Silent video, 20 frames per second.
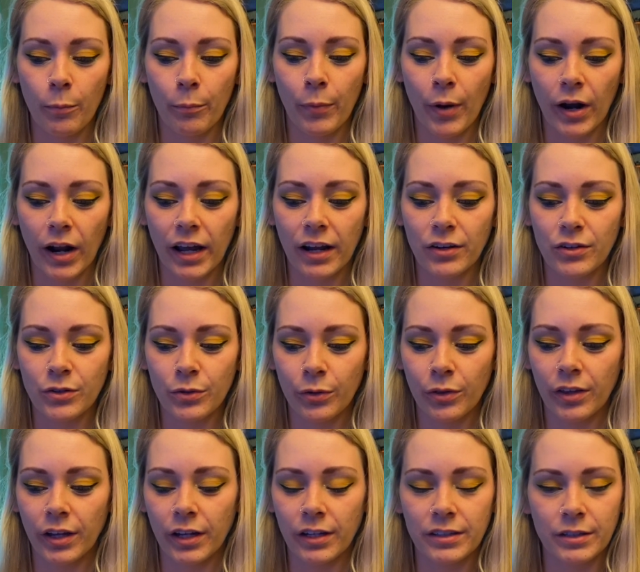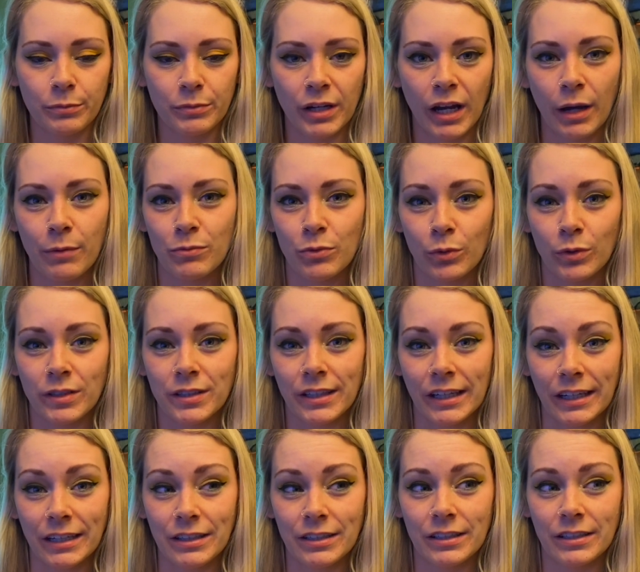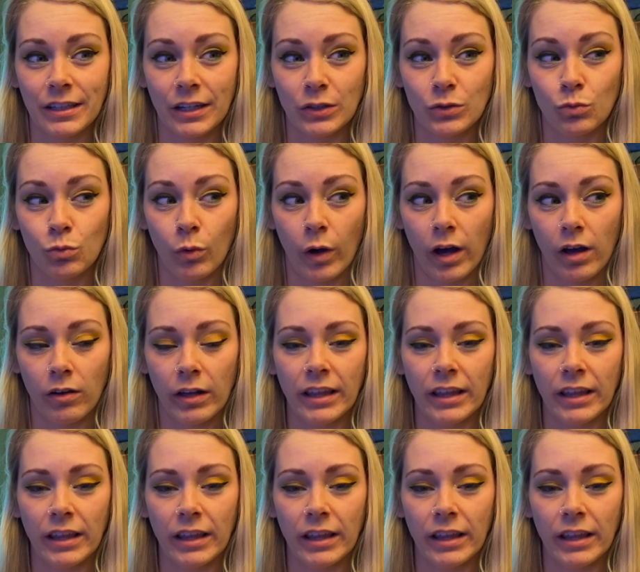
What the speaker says: but I do think sometimes with skits as well,